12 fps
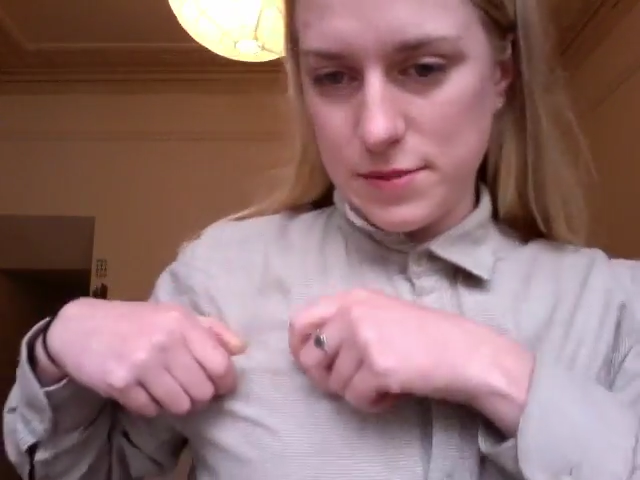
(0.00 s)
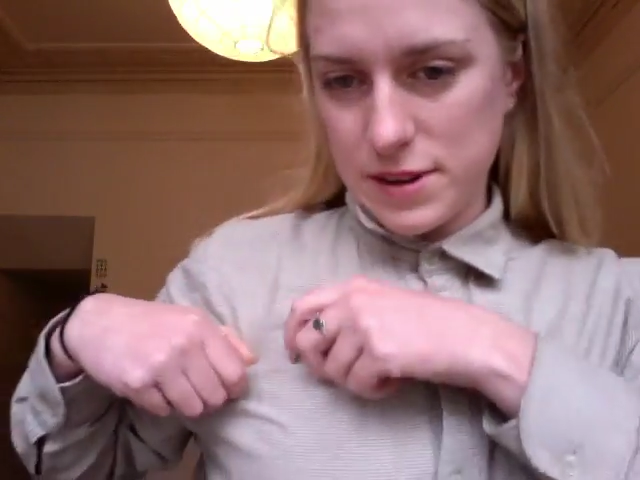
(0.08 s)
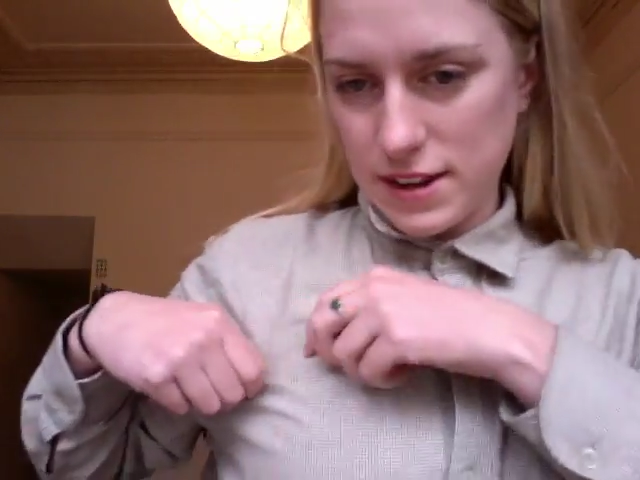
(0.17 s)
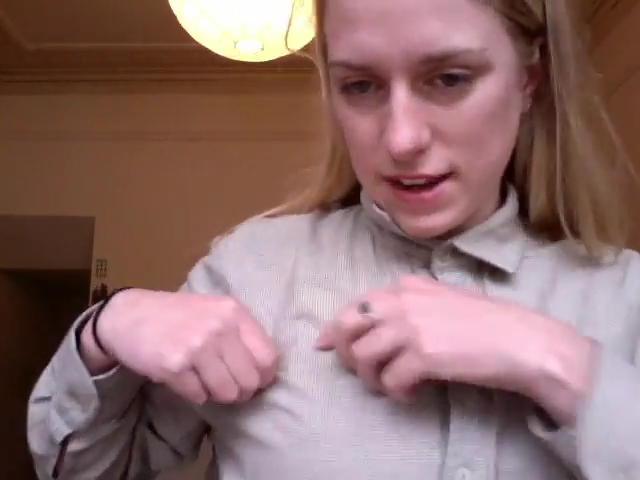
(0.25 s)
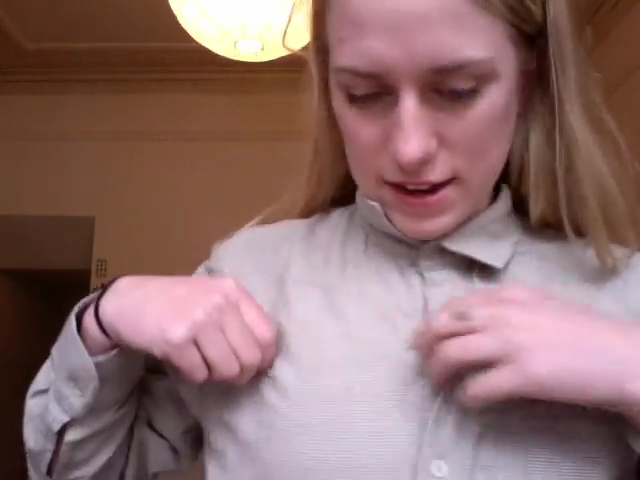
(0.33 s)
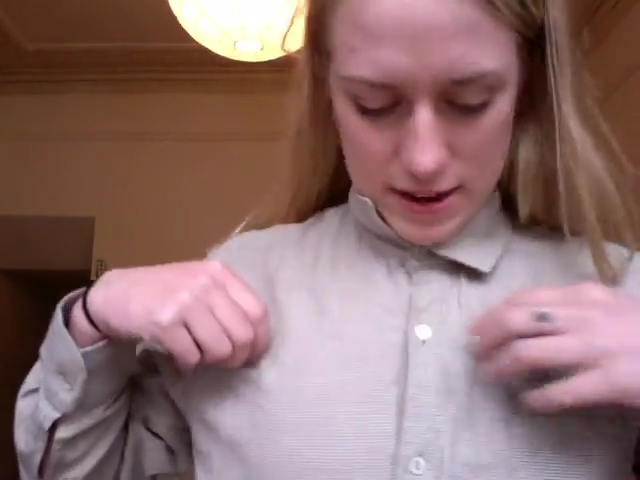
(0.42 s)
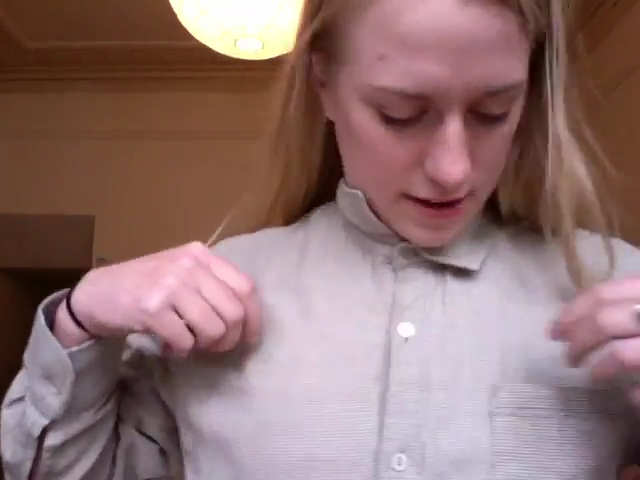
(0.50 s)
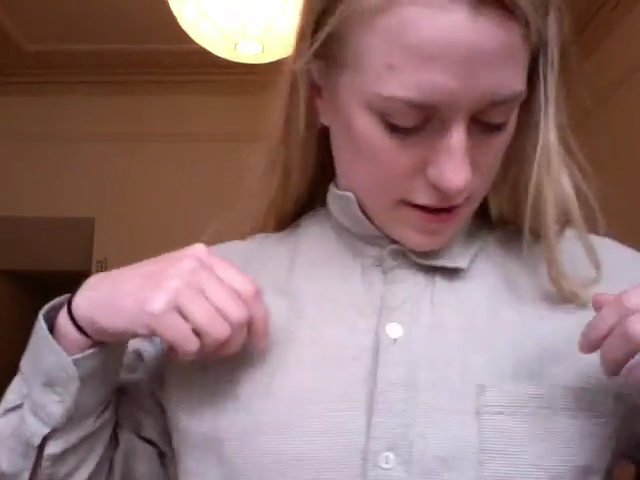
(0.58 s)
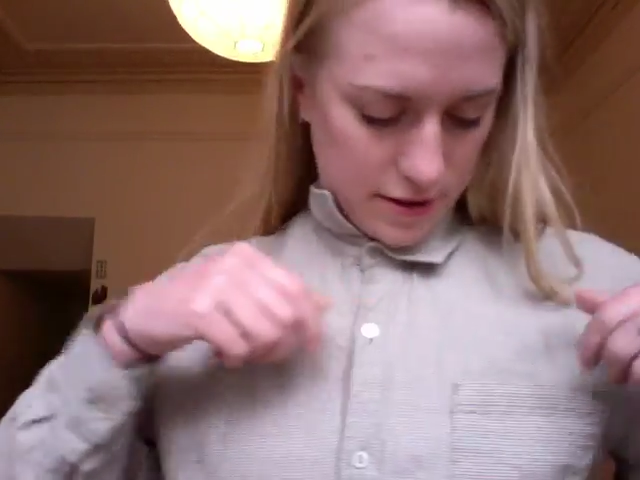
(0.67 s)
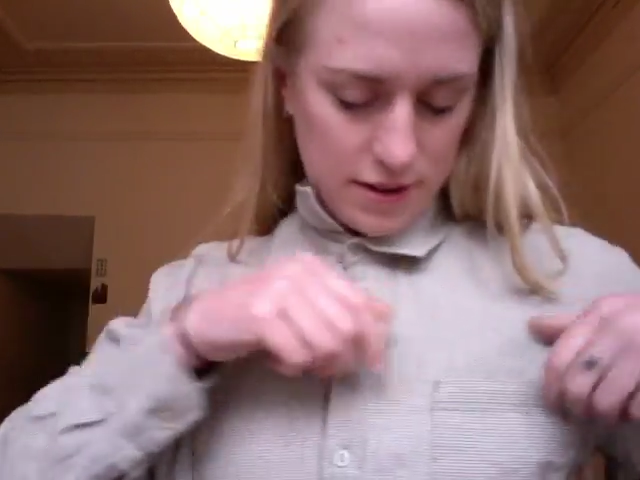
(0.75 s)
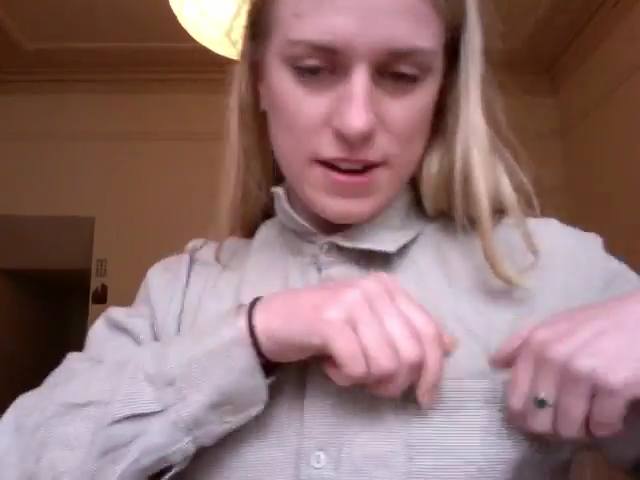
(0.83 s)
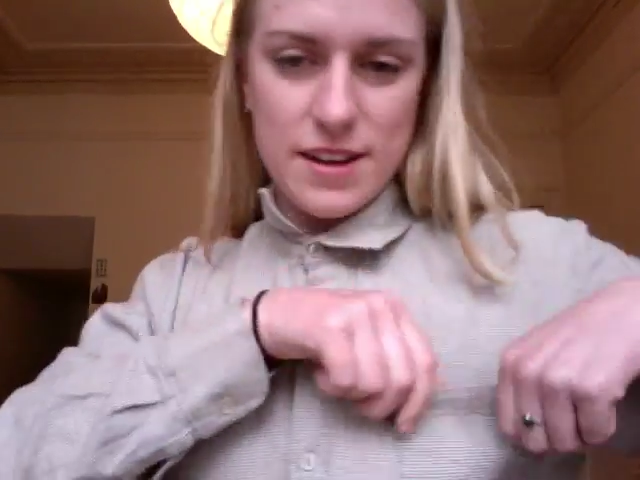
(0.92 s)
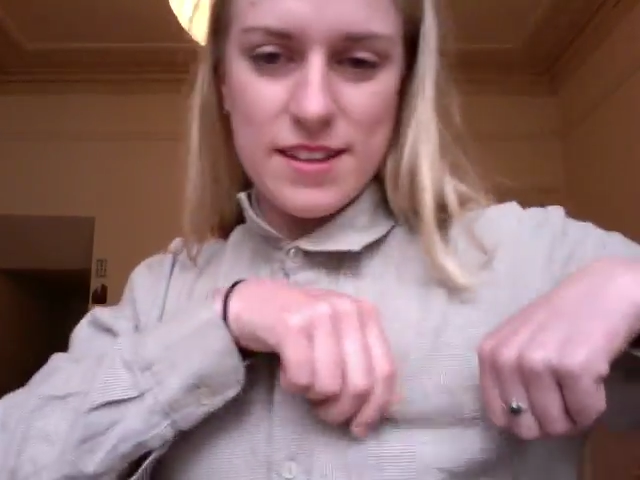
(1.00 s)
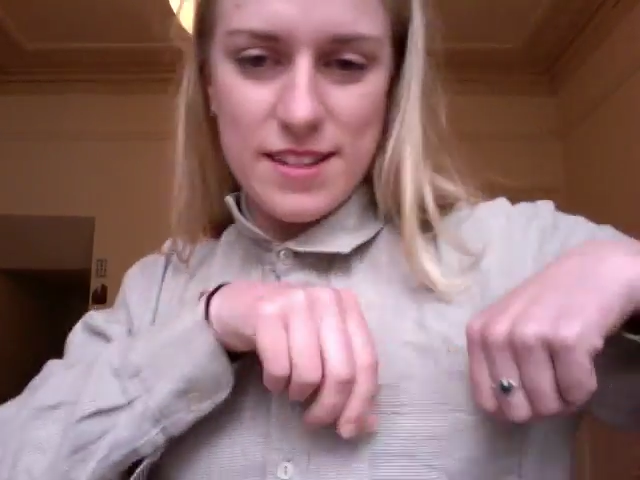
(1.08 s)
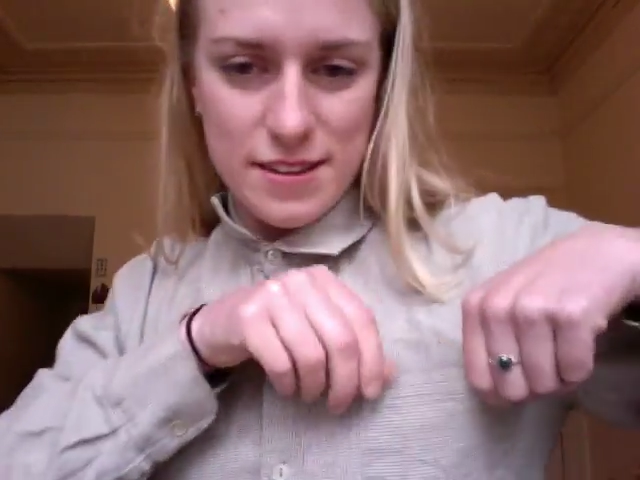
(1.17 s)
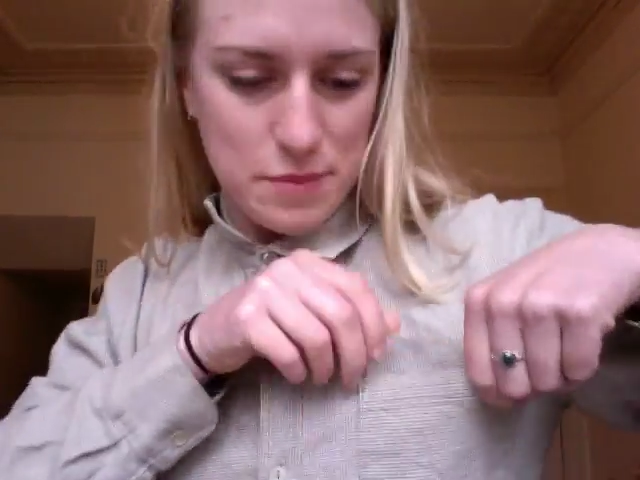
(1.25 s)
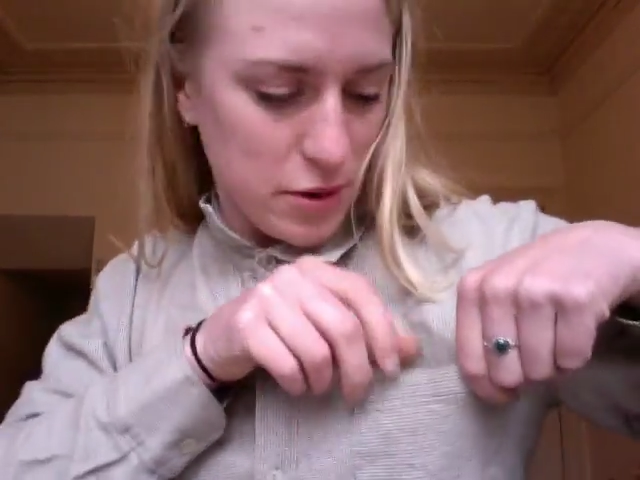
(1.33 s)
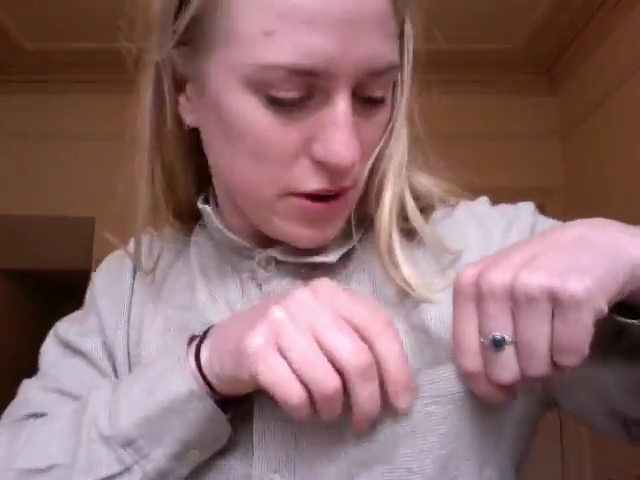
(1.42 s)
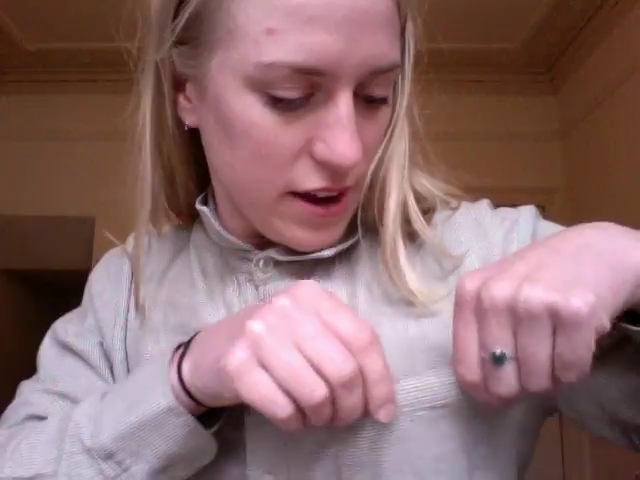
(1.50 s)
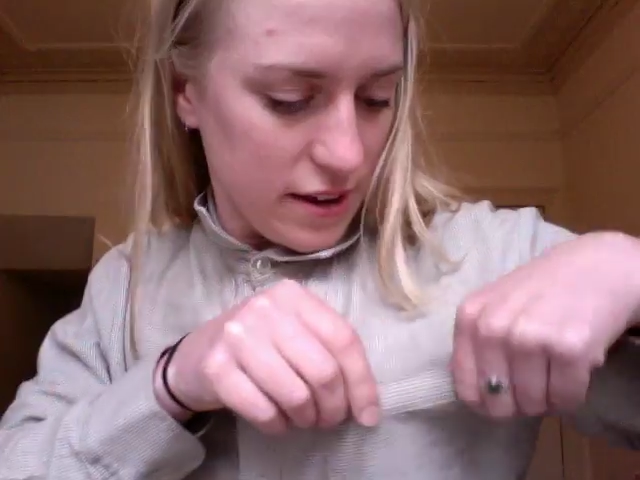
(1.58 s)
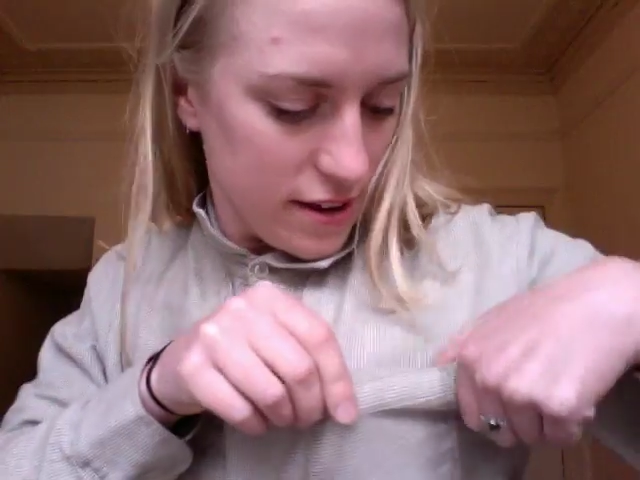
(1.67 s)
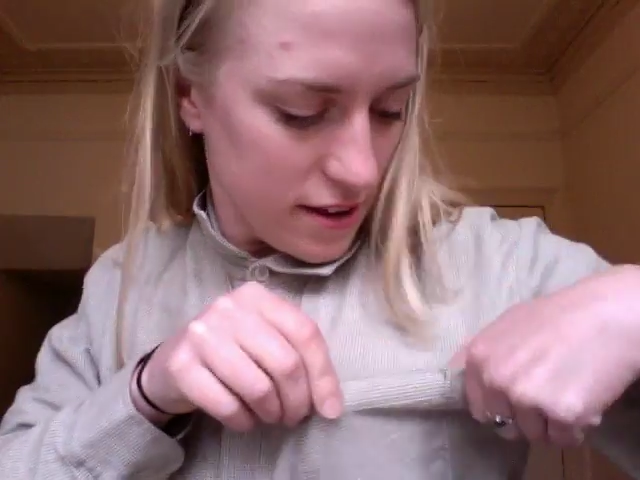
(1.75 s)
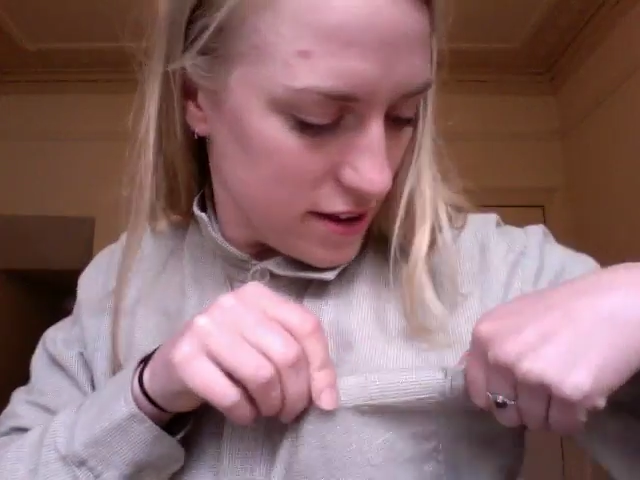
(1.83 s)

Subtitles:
particularly this pocket,